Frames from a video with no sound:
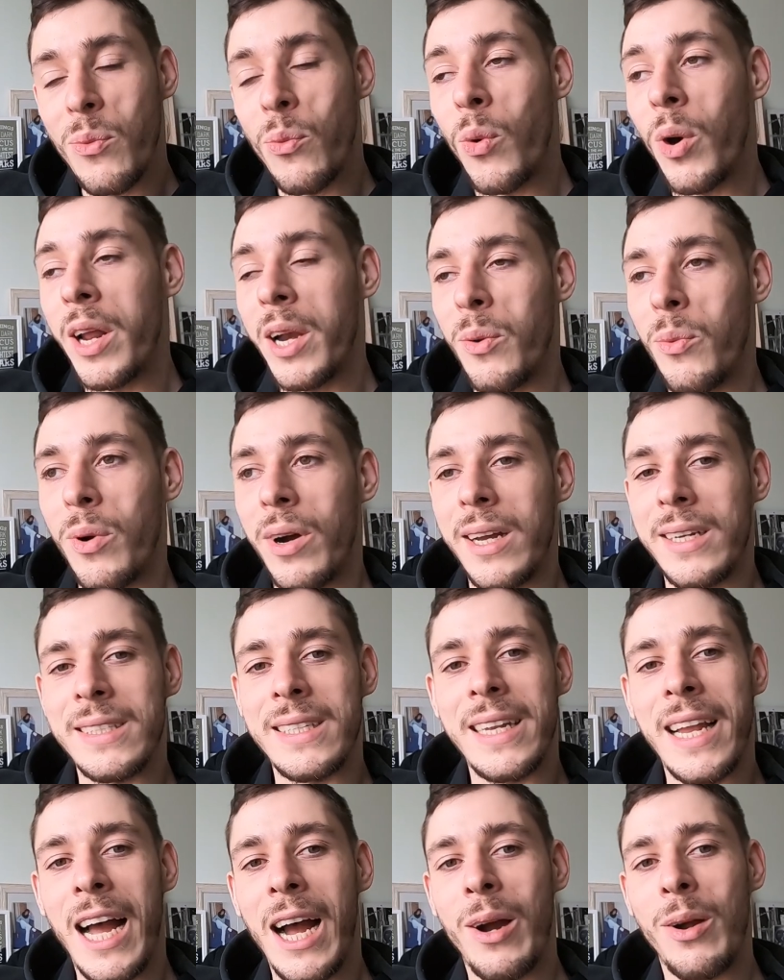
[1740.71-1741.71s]
what it was
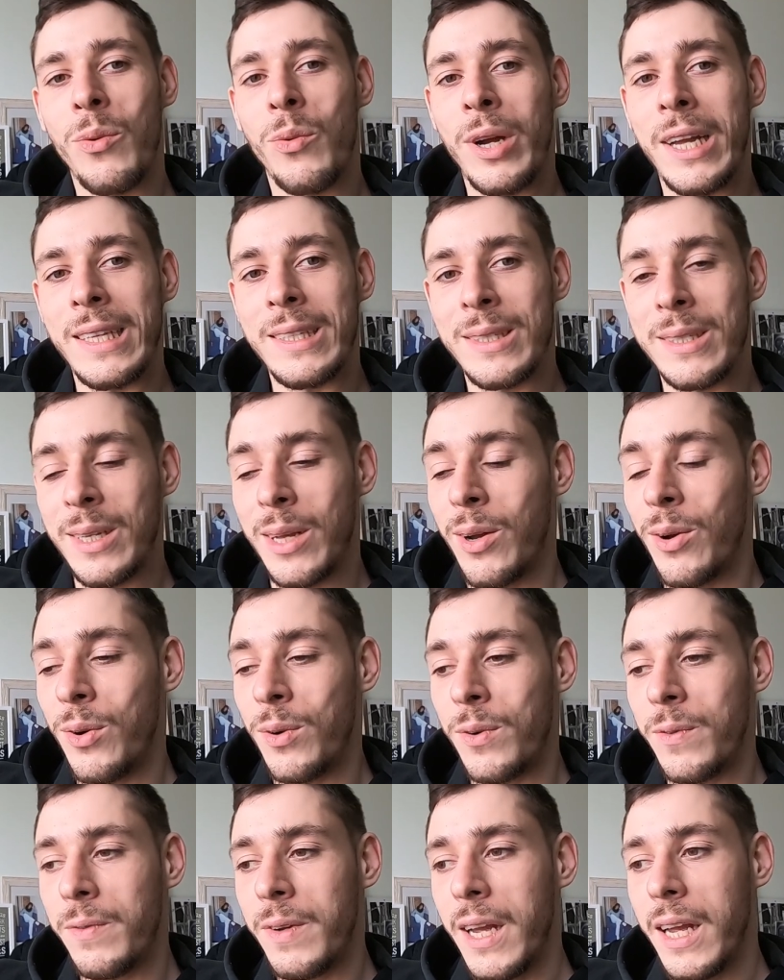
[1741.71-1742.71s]
and how it went. So,
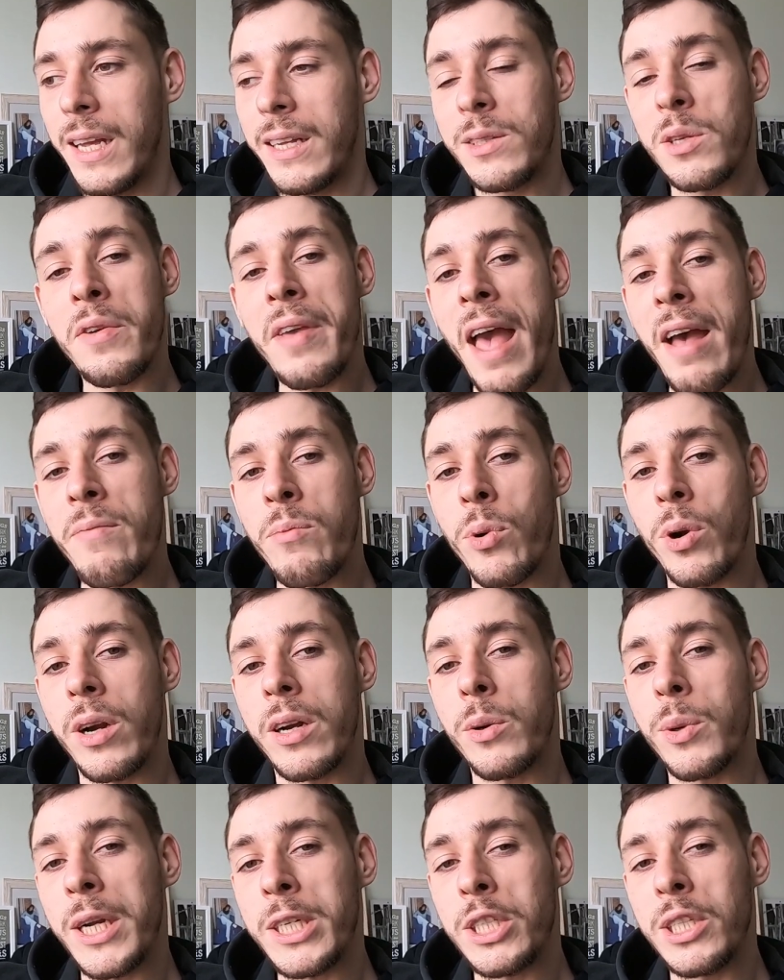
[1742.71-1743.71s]
so if you have more
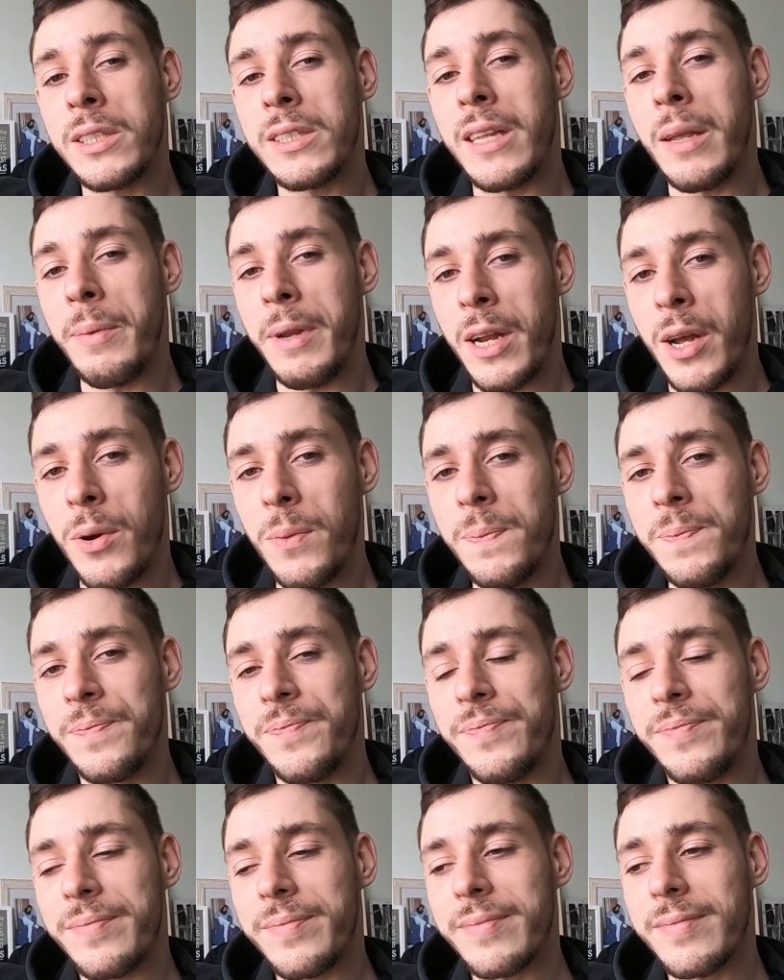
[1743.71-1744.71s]
questions, let me know.
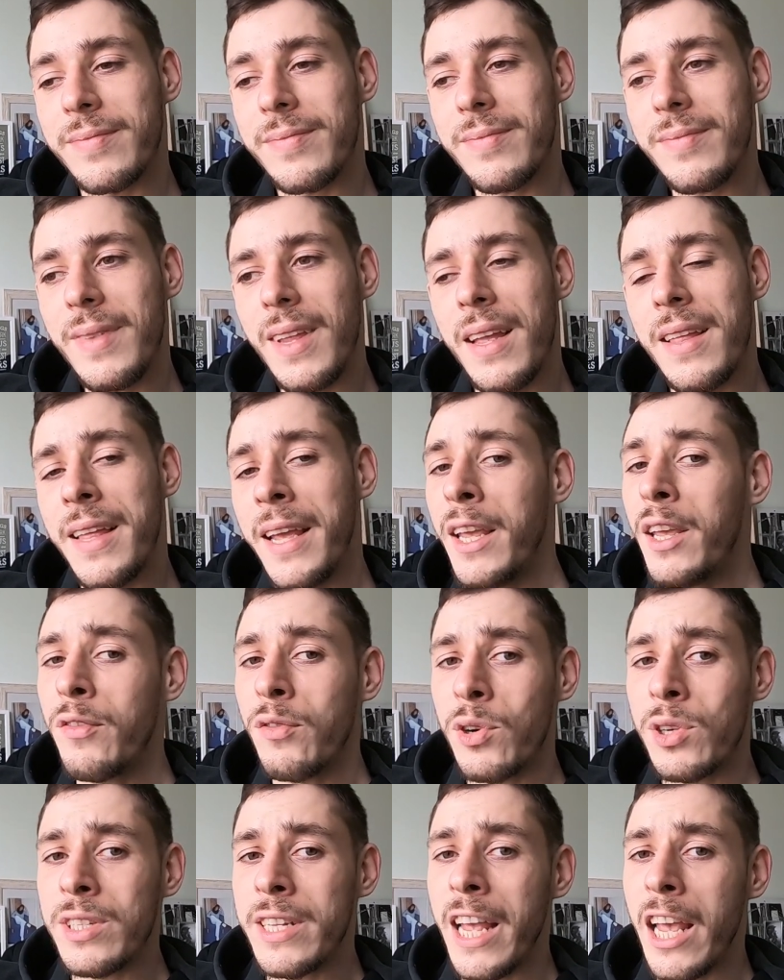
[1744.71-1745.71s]
Thank you
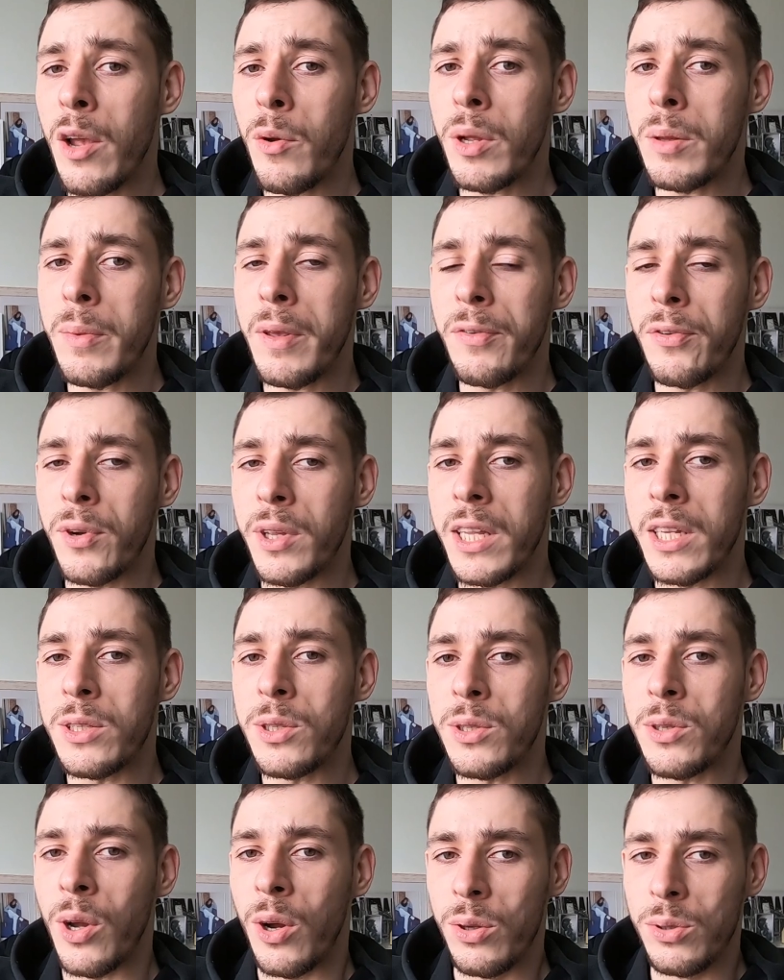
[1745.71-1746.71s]
for staying with me for
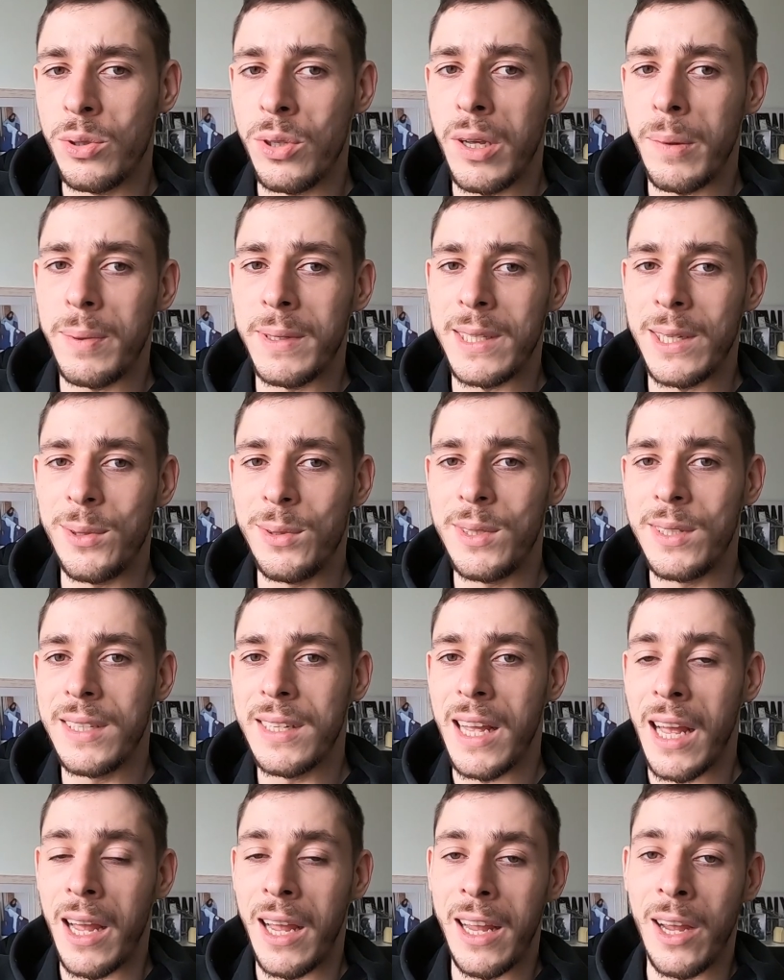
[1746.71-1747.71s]
these whole two episodes.
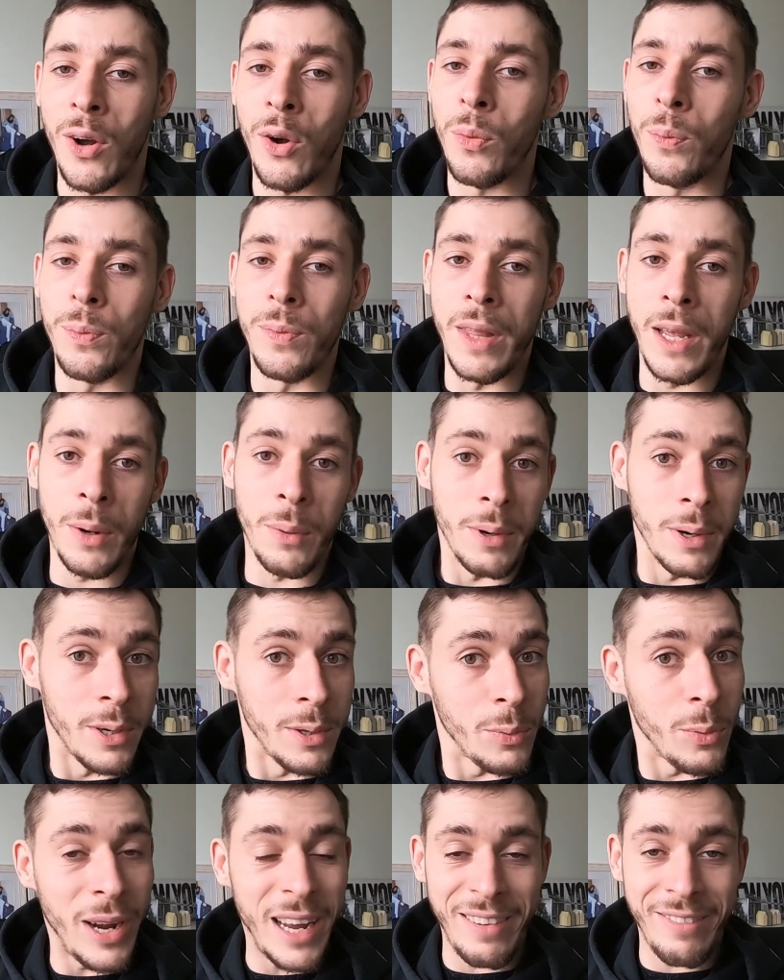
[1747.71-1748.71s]
I hope they were
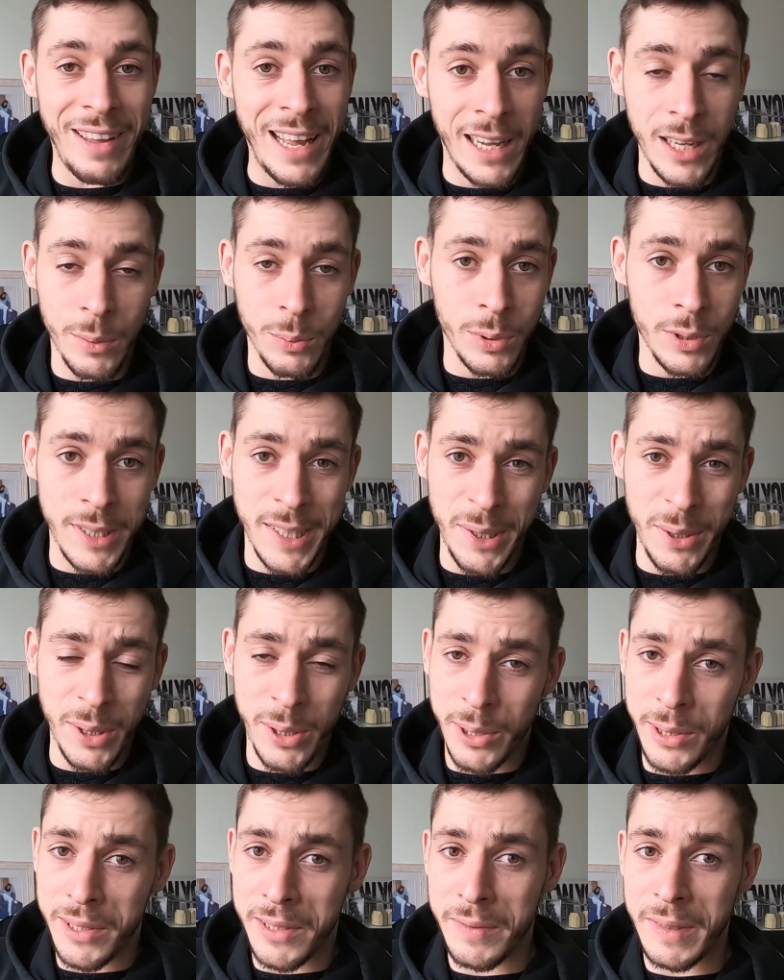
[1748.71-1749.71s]
valuable and you
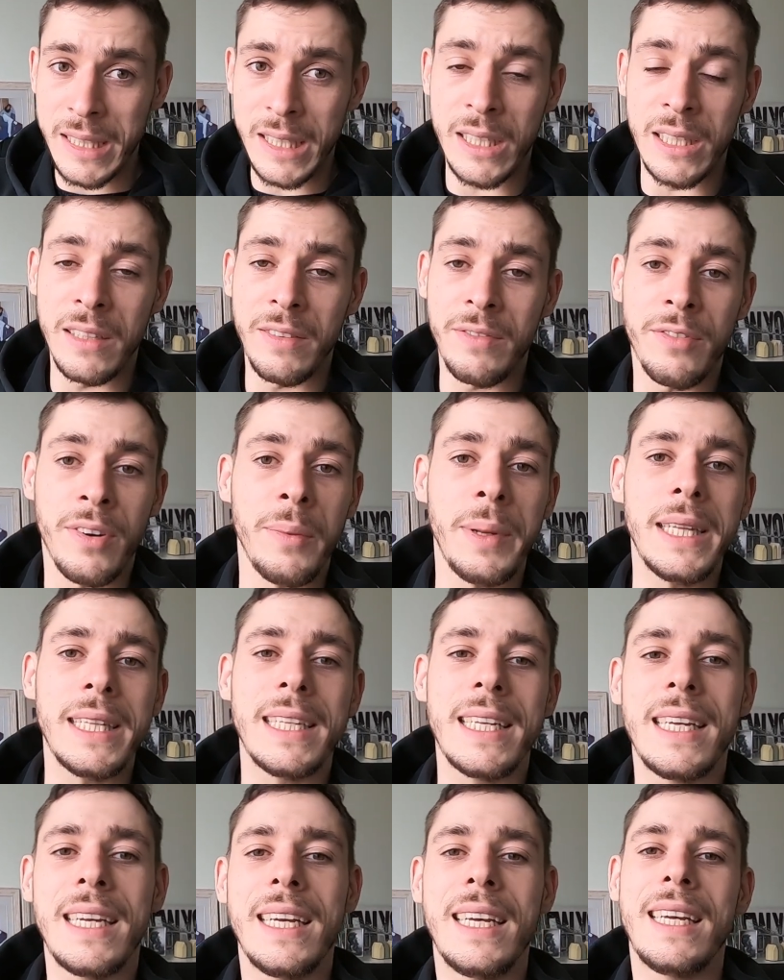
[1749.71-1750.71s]
learned something good from it.
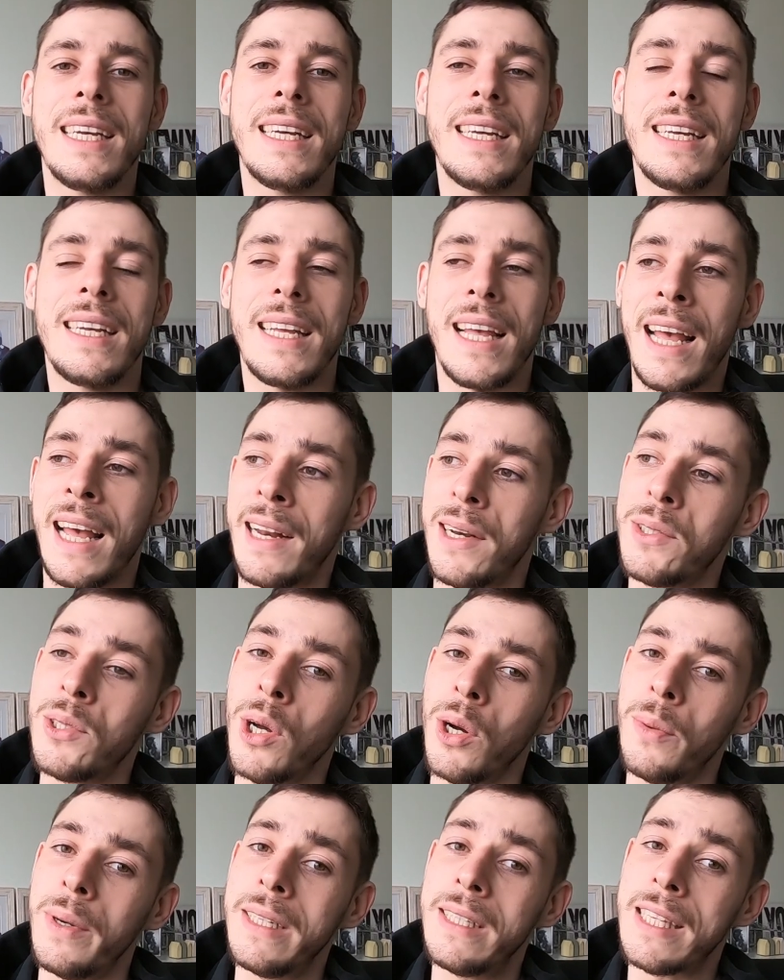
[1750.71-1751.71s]
And as
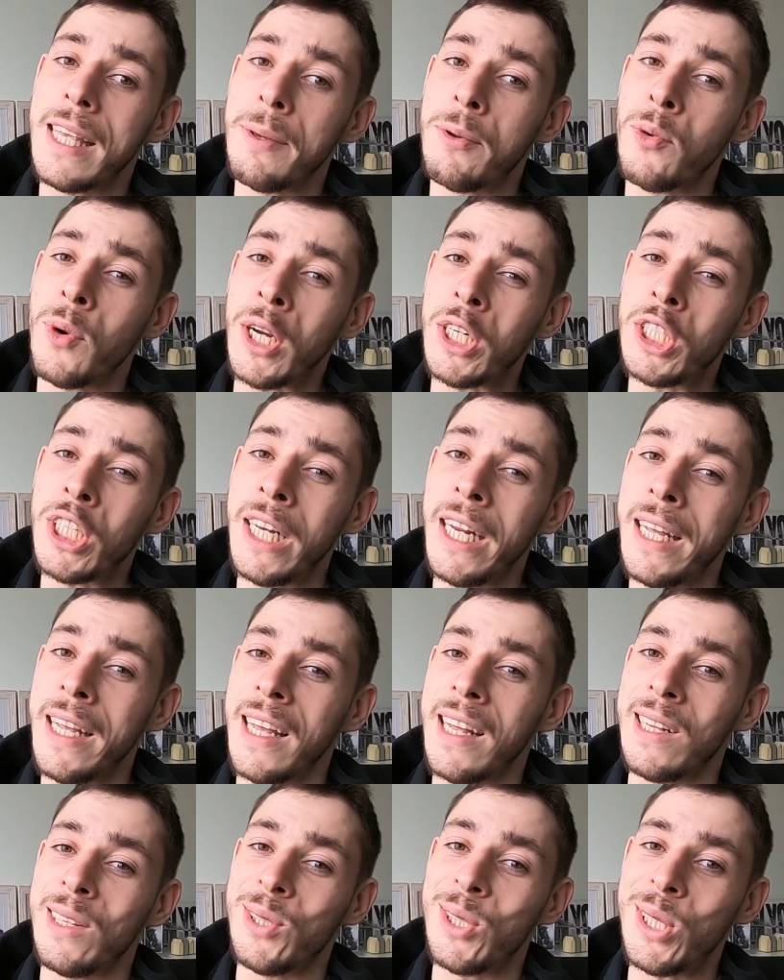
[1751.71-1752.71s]
always, keep questioning,
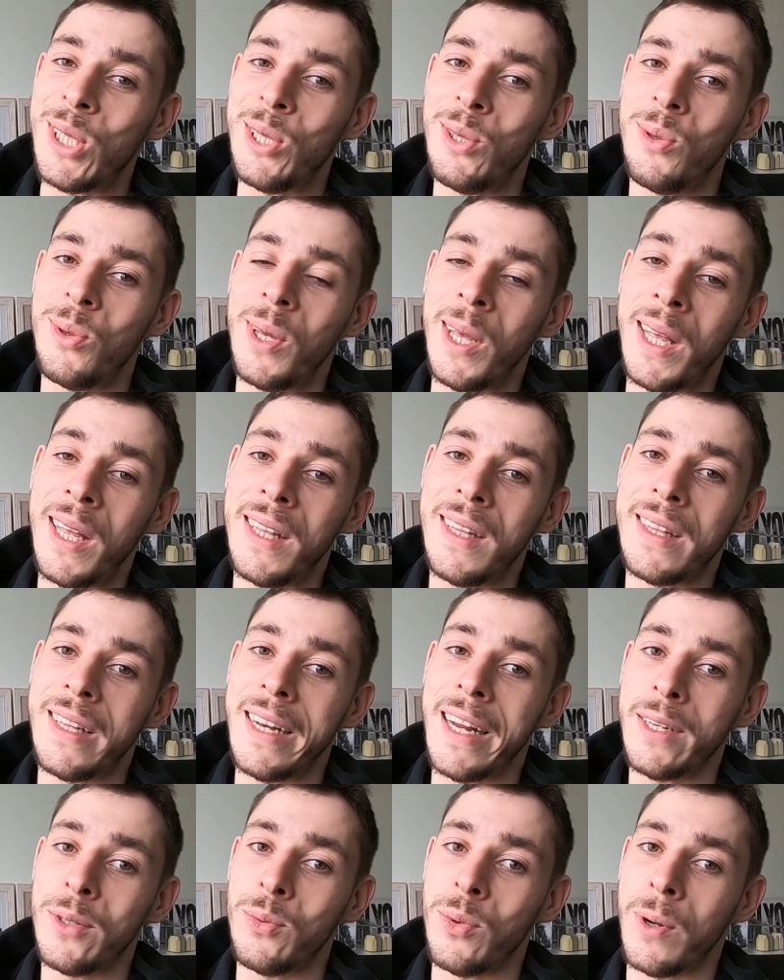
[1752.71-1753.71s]
and I'll see you in the
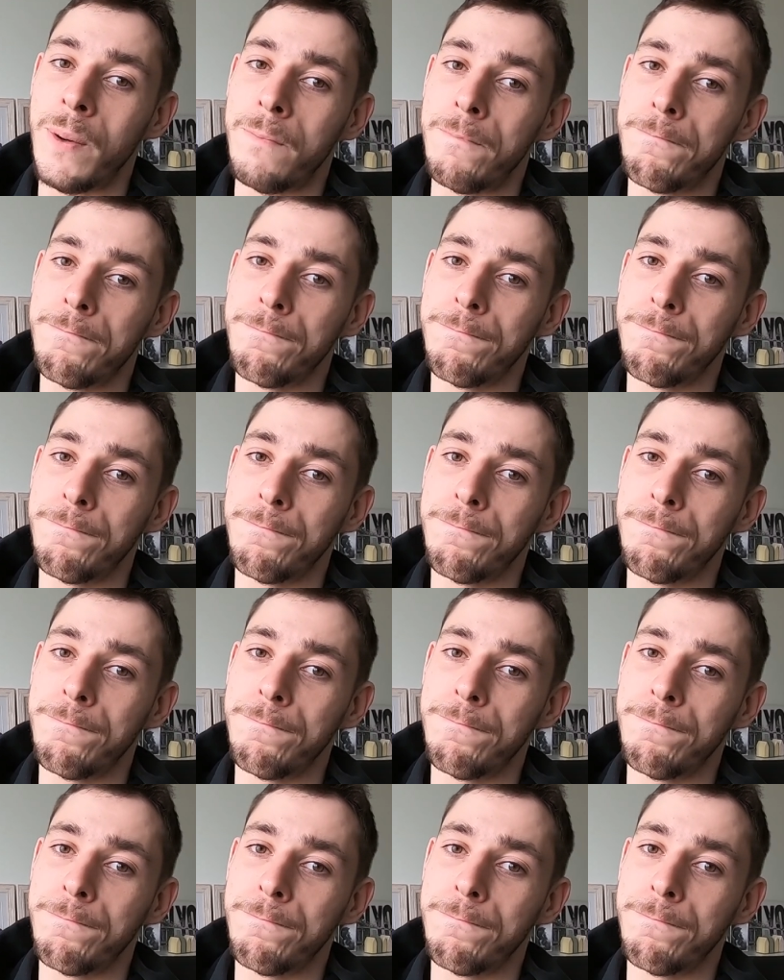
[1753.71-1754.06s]
next one.